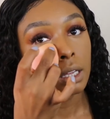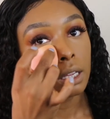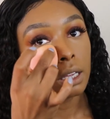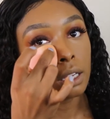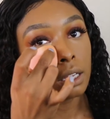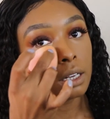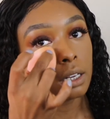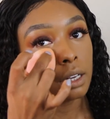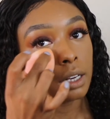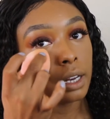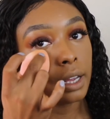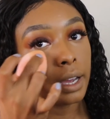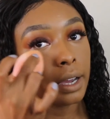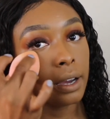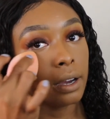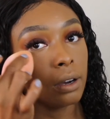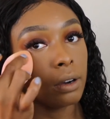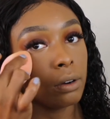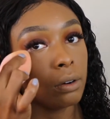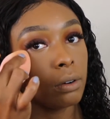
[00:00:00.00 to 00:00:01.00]
And
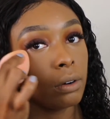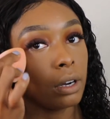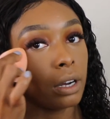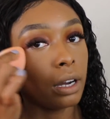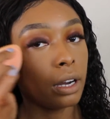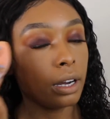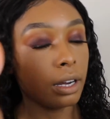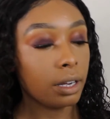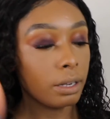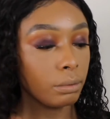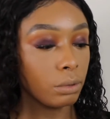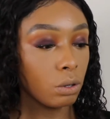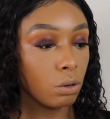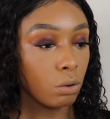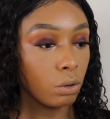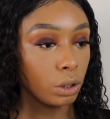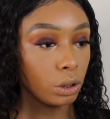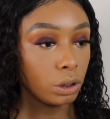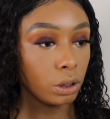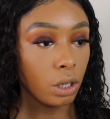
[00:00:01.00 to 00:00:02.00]
now I'm
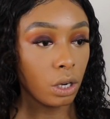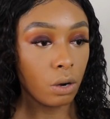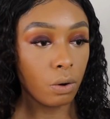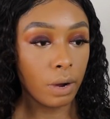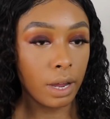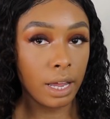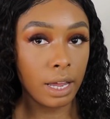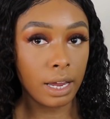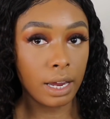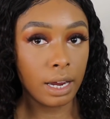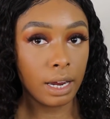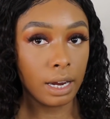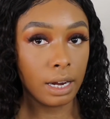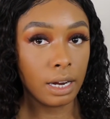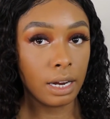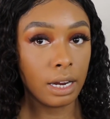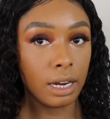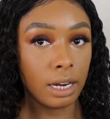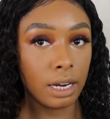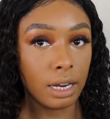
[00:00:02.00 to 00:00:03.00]
going to go
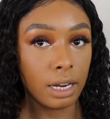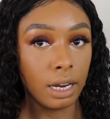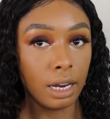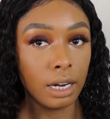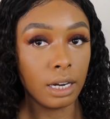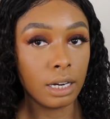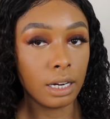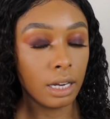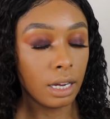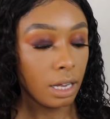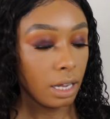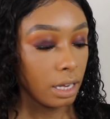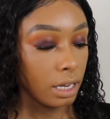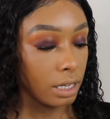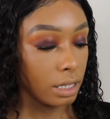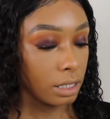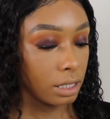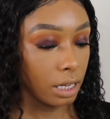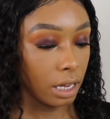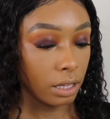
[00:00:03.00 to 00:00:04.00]
ahead and
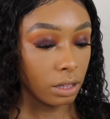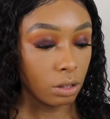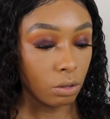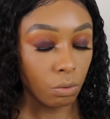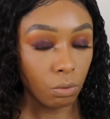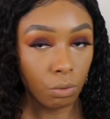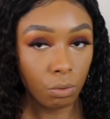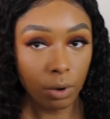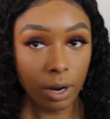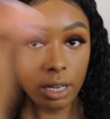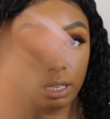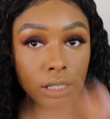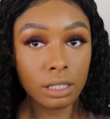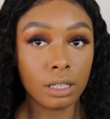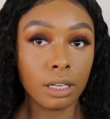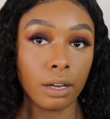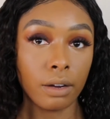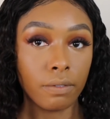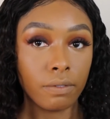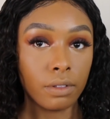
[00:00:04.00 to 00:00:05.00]
set the
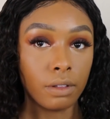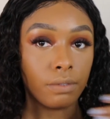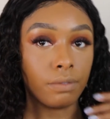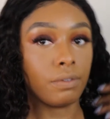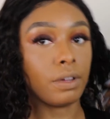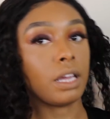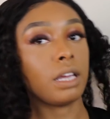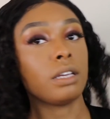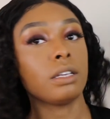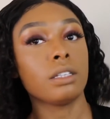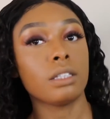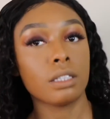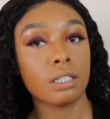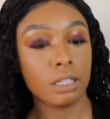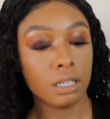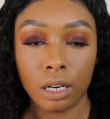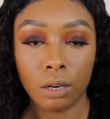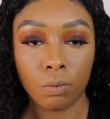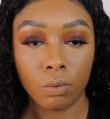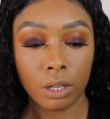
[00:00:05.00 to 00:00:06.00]
rest of the face
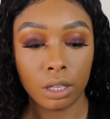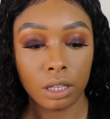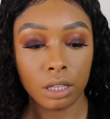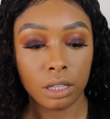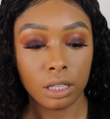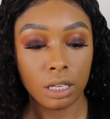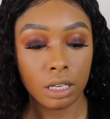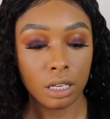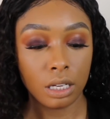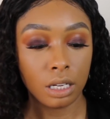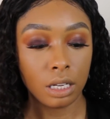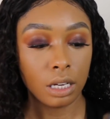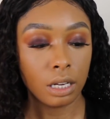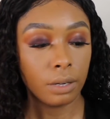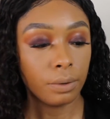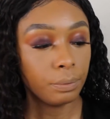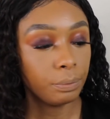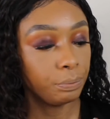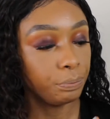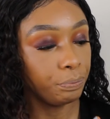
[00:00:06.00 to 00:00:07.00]
and with the
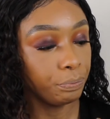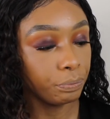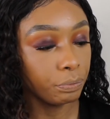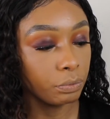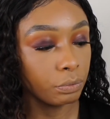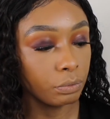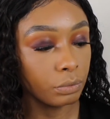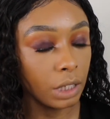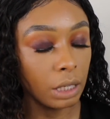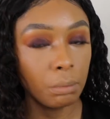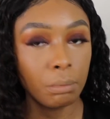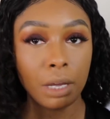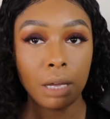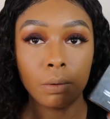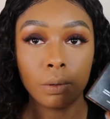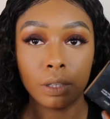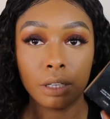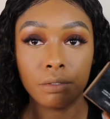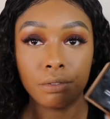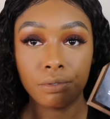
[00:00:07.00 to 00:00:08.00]

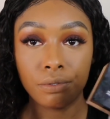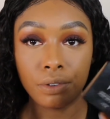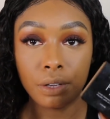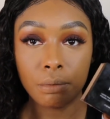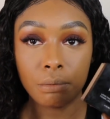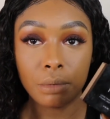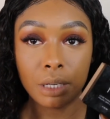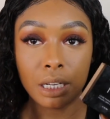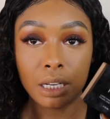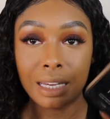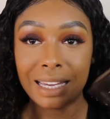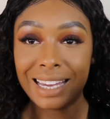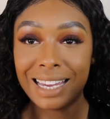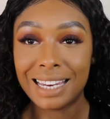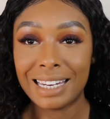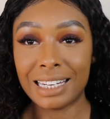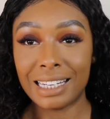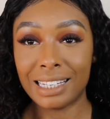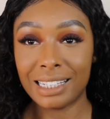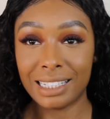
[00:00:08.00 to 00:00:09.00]
Maybelline Fit Me
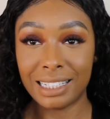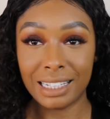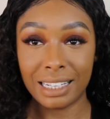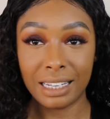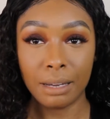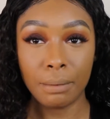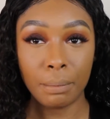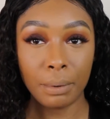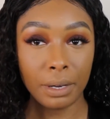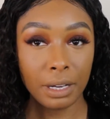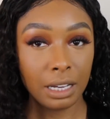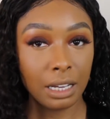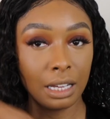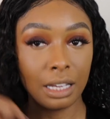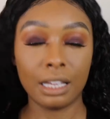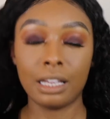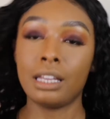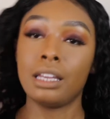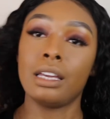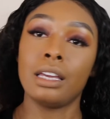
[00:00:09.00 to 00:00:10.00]
in Deep.
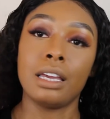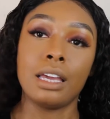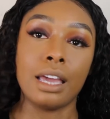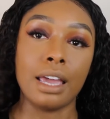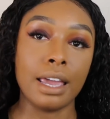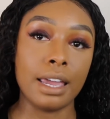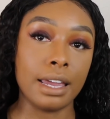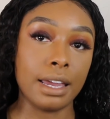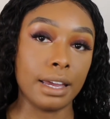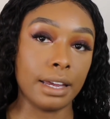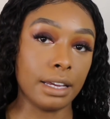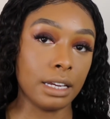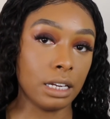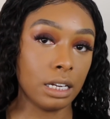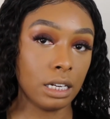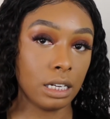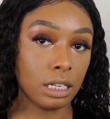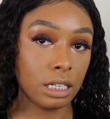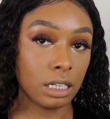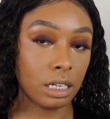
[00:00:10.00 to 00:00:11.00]

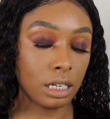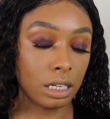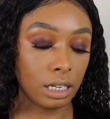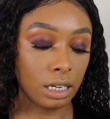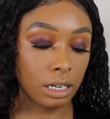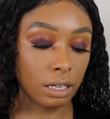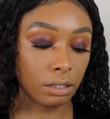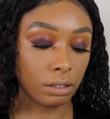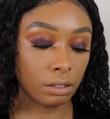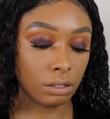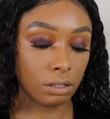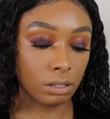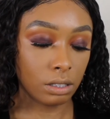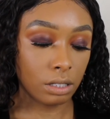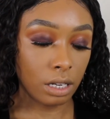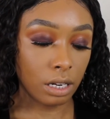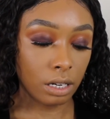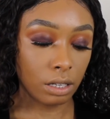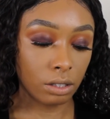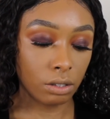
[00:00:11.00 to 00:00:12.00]
And yeah,
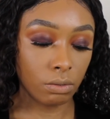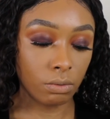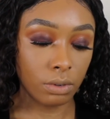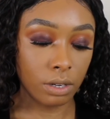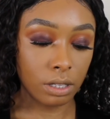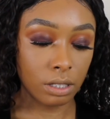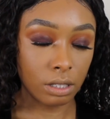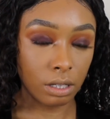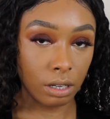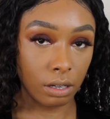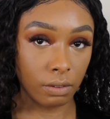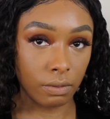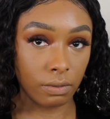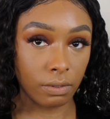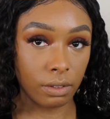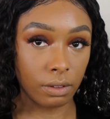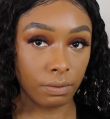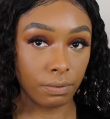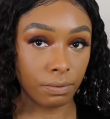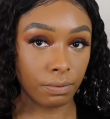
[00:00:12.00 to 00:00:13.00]
setting the rest of the
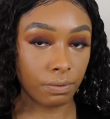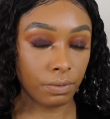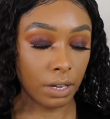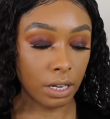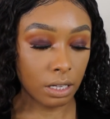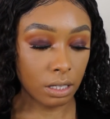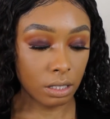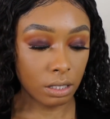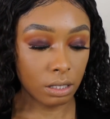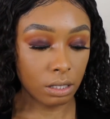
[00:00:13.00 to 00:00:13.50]
face.